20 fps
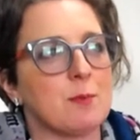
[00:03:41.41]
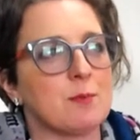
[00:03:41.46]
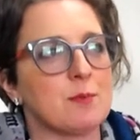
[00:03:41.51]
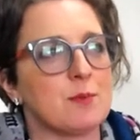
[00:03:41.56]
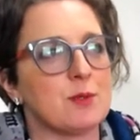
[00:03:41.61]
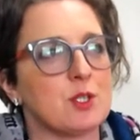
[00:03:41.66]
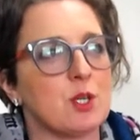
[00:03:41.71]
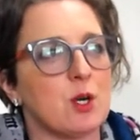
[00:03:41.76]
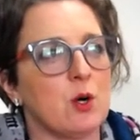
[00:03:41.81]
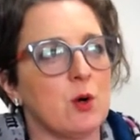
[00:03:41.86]

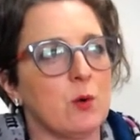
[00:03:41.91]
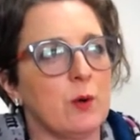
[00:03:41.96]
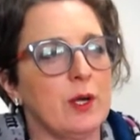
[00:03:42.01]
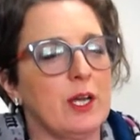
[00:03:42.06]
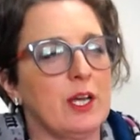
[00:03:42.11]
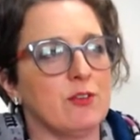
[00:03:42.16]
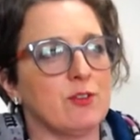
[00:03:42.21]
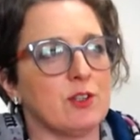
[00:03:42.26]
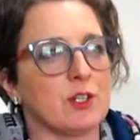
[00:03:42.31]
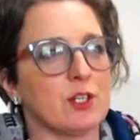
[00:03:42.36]
So
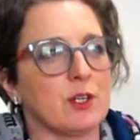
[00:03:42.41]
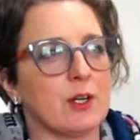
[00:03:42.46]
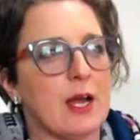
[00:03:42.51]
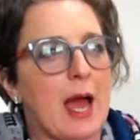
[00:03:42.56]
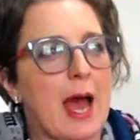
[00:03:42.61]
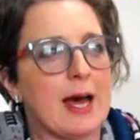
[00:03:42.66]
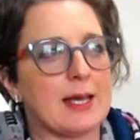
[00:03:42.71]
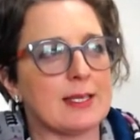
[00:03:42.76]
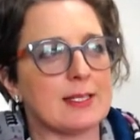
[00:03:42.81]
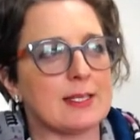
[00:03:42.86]
if you're
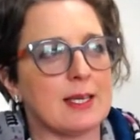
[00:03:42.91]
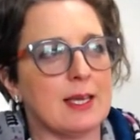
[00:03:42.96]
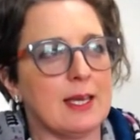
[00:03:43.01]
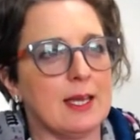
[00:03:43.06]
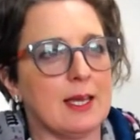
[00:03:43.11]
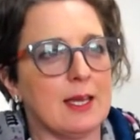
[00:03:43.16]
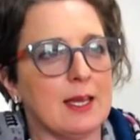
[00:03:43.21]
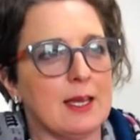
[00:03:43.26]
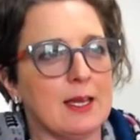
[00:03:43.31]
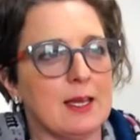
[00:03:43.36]

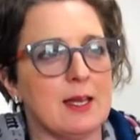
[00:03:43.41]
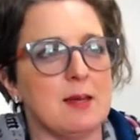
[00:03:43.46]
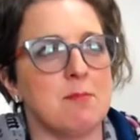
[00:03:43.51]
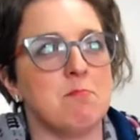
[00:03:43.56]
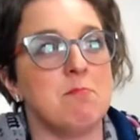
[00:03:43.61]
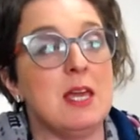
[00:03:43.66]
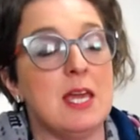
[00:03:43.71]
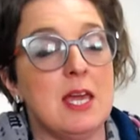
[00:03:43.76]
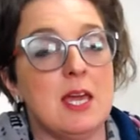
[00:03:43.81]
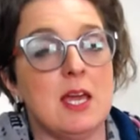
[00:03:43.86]
asking
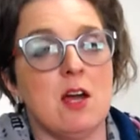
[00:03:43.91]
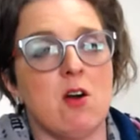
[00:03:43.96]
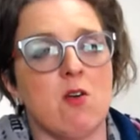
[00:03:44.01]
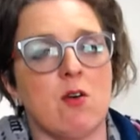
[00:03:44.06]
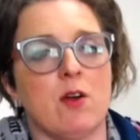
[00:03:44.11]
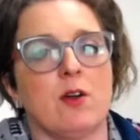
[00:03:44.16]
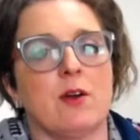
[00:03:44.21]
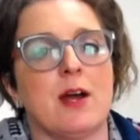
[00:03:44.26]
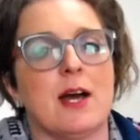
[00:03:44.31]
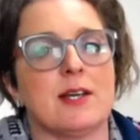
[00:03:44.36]
me or
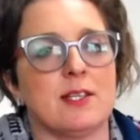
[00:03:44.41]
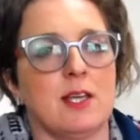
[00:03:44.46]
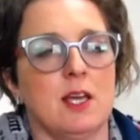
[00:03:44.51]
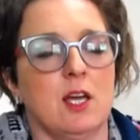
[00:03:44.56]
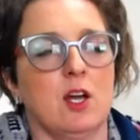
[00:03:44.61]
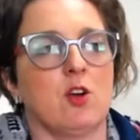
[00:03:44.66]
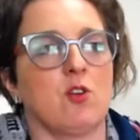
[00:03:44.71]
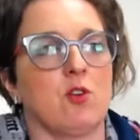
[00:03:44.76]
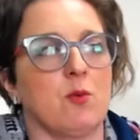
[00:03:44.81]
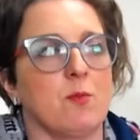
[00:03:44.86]
you're
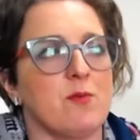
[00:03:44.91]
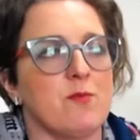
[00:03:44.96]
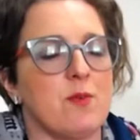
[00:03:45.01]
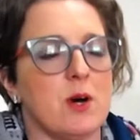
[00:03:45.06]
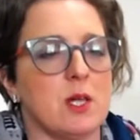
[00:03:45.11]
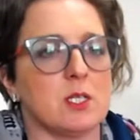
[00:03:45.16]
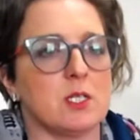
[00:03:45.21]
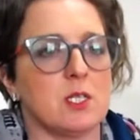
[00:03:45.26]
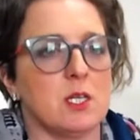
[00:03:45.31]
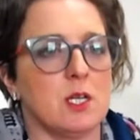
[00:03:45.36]
asking a group of
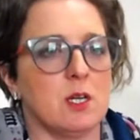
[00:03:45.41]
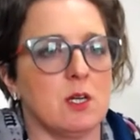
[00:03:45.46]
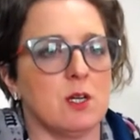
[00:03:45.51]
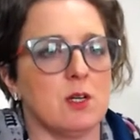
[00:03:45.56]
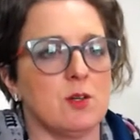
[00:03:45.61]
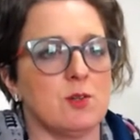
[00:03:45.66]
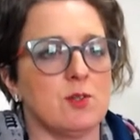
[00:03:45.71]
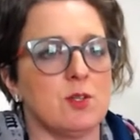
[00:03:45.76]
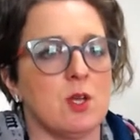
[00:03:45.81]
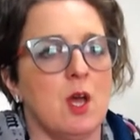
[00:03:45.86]

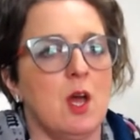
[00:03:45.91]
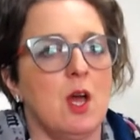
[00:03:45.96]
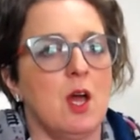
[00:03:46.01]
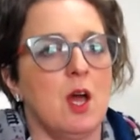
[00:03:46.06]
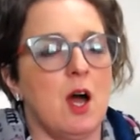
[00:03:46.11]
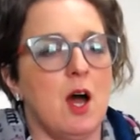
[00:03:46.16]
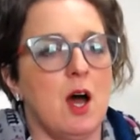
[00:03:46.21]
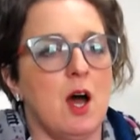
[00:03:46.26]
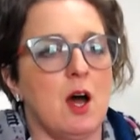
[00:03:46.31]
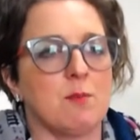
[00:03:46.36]
volunteers
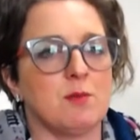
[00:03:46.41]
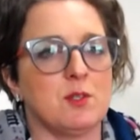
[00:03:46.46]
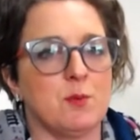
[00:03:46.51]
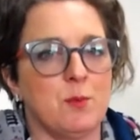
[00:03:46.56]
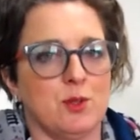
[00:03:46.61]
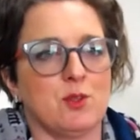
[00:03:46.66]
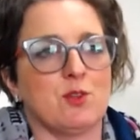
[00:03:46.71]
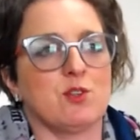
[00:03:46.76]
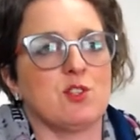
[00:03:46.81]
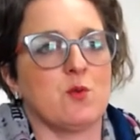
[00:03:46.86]
to
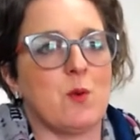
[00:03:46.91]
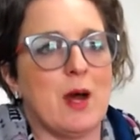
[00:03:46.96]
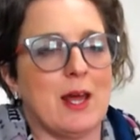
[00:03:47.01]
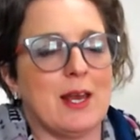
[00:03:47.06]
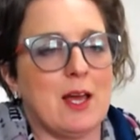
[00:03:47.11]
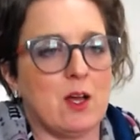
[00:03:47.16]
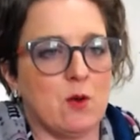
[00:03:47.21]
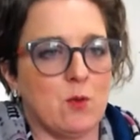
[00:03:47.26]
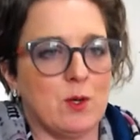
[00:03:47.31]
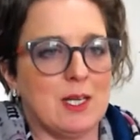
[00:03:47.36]
put their sweat
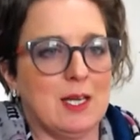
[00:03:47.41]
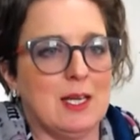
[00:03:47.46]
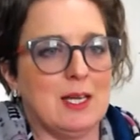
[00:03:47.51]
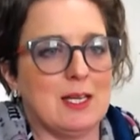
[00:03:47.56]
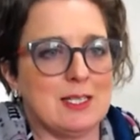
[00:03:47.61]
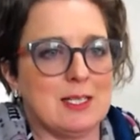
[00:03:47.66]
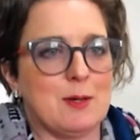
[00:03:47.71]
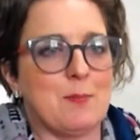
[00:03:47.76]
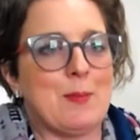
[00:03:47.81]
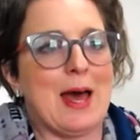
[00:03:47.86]
equity
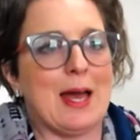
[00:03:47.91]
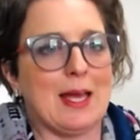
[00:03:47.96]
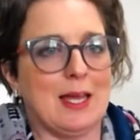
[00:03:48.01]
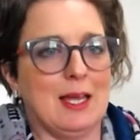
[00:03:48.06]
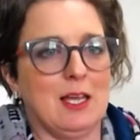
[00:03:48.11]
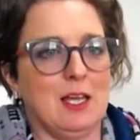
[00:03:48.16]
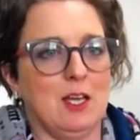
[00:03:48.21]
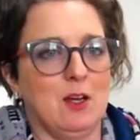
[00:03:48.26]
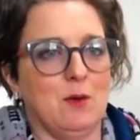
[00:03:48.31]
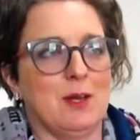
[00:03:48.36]
into
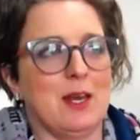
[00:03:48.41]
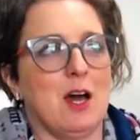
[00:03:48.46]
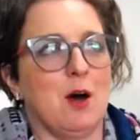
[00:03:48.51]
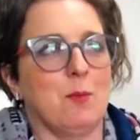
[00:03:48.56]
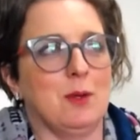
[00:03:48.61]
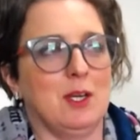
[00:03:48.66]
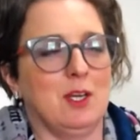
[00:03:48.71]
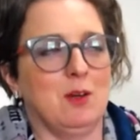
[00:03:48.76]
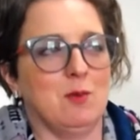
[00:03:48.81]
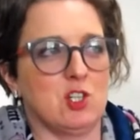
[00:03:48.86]
backing you and
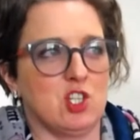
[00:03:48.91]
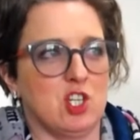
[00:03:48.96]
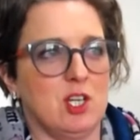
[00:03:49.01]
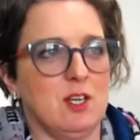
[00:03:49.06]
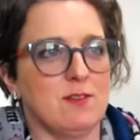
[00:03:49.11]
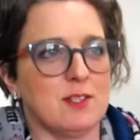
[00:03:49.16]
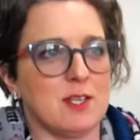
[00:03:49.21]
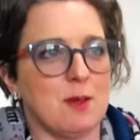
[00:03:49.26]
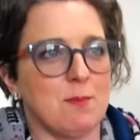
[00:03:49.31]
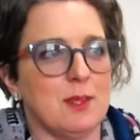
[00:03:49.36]
helping you
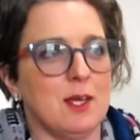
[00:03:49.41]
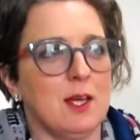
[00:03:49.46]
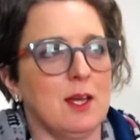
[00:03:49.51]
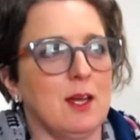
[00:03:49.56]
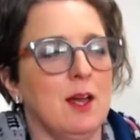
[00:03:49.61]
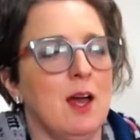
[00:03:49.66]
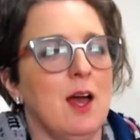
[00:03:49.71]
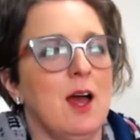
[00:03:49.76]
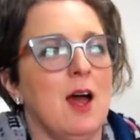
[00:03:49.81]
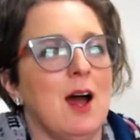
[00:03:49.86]
achieve
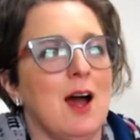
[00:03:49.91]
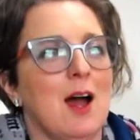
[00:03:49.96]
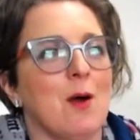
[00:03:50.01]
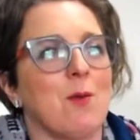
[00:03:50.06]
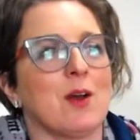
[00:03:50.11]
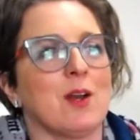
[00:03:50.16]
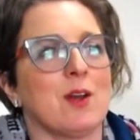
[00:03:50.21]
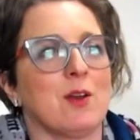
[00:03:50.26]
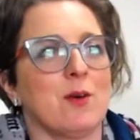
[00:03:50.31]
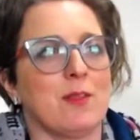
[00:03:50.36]
something, I
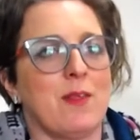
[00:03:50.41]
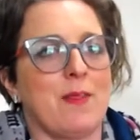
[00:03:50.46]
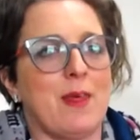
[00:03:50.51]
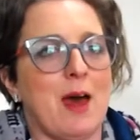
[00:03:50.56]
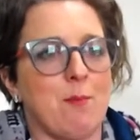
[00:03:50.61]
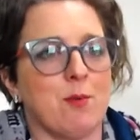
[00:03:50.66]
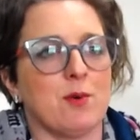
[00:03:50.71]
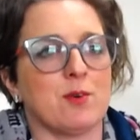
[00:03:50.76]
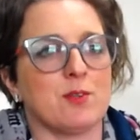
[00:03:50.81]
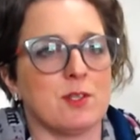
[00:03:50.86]
want to know that
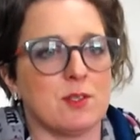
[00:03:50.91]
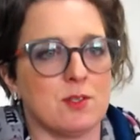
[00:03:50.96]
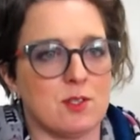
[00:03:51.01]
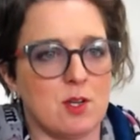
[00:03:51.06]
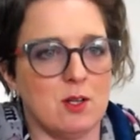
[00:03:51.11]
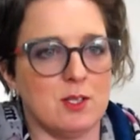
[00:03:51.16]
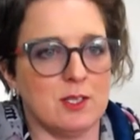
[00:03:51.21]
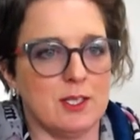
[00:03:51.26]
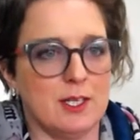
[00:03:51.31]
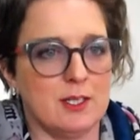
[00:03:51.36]
that person's
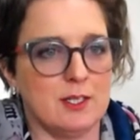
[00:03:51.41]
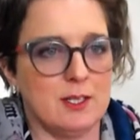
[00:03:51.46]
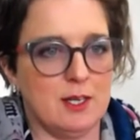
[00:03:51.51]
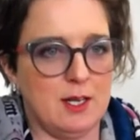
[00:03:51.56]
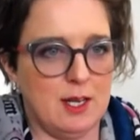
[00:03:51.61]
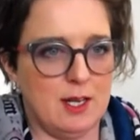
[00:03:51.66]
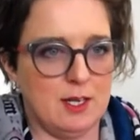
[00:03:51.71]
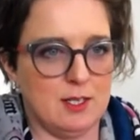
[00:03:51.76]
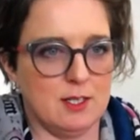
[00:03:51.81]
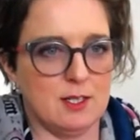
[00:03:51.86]
all in
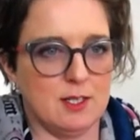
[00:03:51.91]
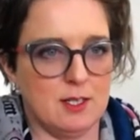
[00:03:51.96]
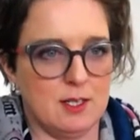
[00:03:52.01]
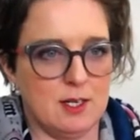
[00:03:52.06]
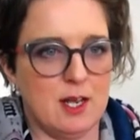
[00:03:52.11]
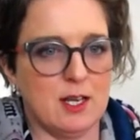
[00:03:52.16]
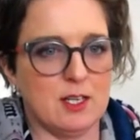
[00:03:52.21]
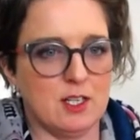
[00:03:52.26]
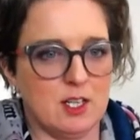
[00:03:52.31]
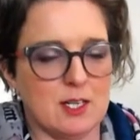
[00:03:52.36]

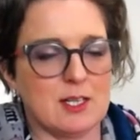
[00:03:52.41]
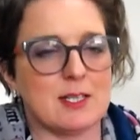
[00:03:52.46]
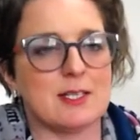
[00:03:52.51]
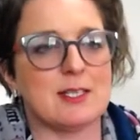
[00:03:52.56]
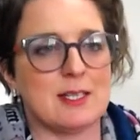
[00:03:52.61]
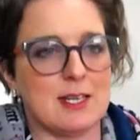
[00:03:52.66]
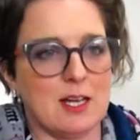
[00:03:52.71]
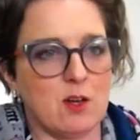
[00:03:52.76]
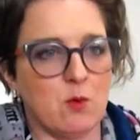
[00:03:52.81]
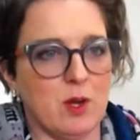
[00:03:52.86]
and going to
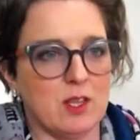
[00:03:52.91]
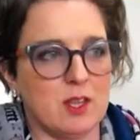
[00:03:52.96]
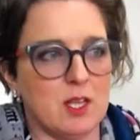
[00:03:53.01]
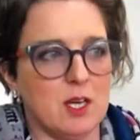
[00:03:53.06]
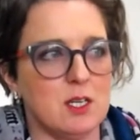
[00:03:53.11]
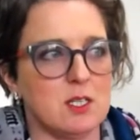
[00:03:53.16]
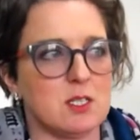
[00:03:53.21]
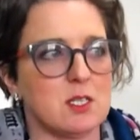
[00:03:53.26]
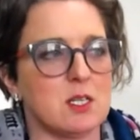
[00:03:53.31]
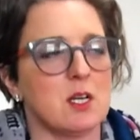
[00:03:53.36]
stick with
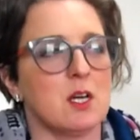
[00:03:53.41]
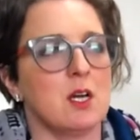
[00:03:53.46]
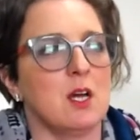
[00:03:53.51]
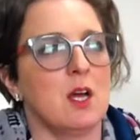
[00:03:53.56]
it.